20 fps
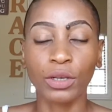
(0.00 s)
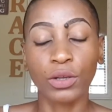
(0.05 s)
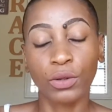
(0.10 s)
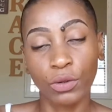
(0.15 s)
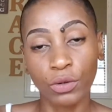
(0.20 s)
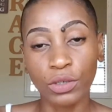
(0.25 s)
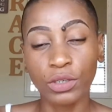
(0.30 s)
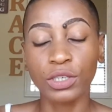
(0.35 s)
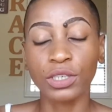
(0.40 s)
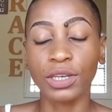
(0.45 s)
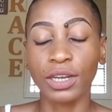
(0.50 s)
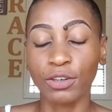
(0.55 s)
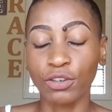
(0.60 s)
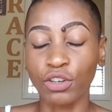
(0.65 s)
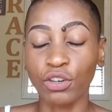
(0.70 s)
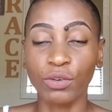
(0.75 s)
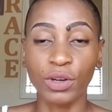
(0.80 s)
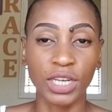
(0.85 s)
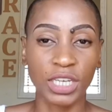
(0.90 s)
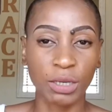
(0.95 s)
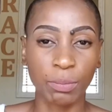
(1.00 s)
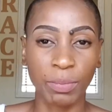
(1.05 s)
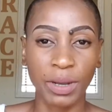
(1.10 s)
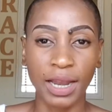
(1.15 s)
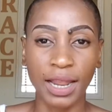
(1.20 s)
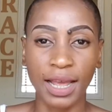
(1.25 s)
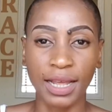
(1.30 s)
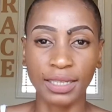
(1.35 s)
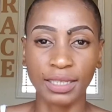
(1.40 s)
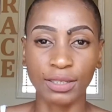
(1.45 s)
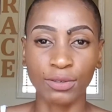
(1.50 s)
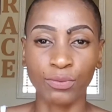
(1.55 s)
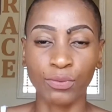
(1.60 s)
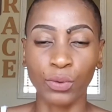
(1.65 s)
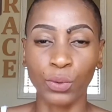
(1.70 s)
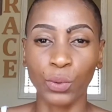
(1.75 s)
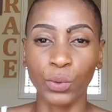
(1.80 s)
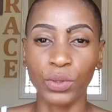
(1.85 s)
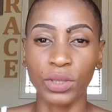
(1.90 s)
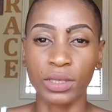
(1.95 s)
good and great plans
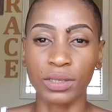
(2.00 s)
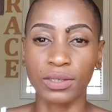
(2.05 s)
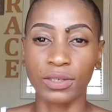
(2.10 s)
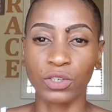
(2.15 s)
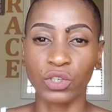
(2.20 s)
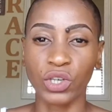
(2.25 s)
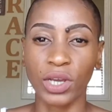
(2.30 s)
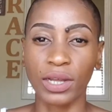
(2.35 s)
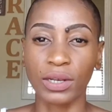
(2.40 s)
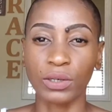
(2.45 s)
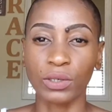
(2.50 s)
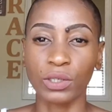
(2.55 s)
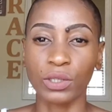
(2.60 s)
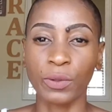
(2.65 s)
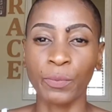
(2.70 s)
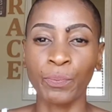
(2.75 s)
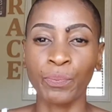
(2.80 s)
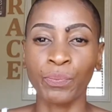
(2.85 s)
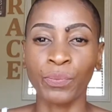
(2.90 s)
for this channel.